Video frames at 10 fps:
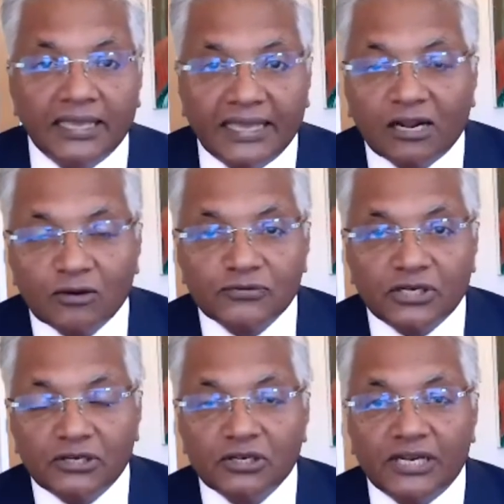get out of
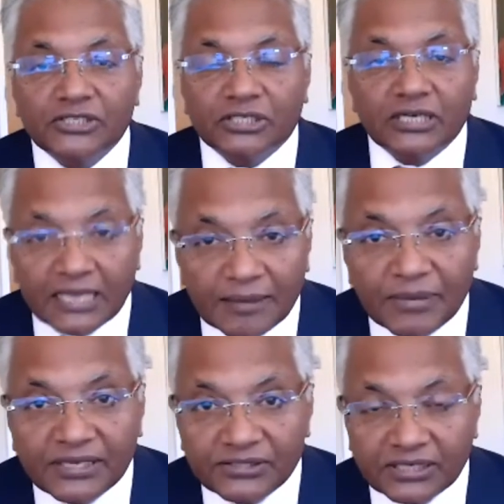circulation
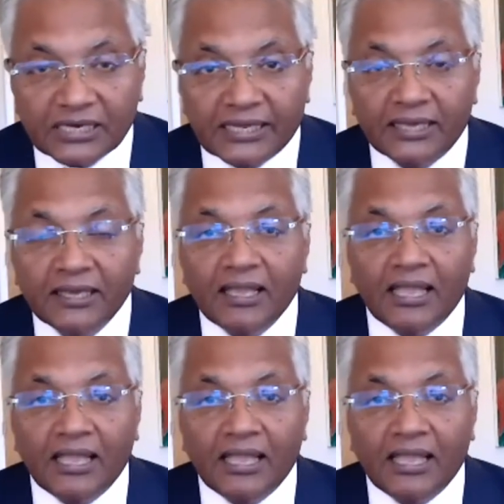immediately.